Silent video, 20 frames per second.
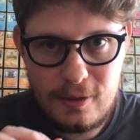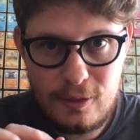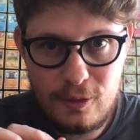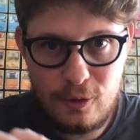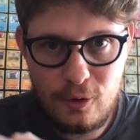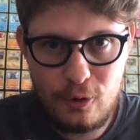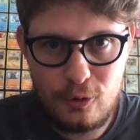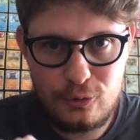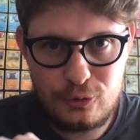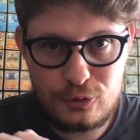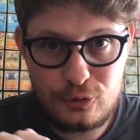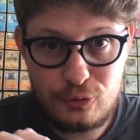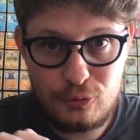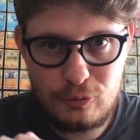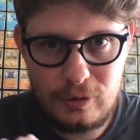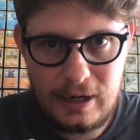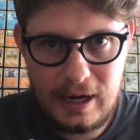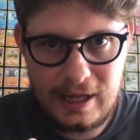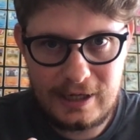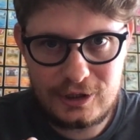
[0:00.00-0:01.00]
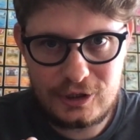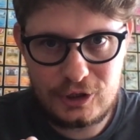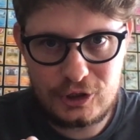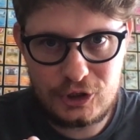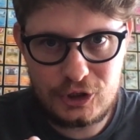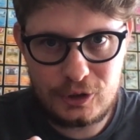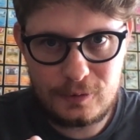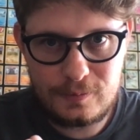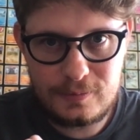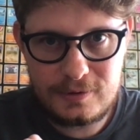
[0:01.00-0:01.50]
those
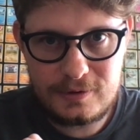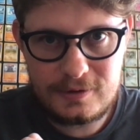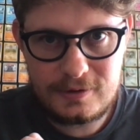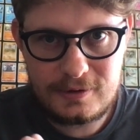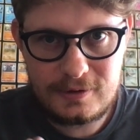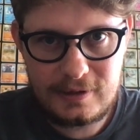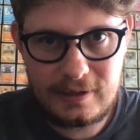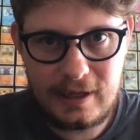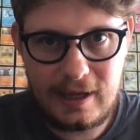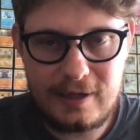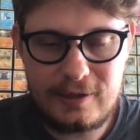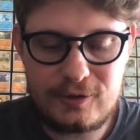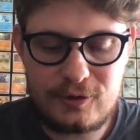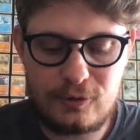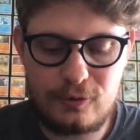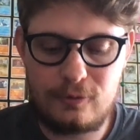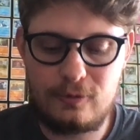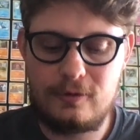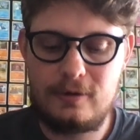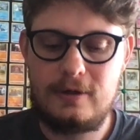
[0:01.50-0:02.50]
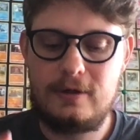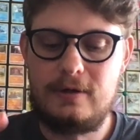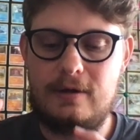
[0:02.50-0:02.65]
relationships okay so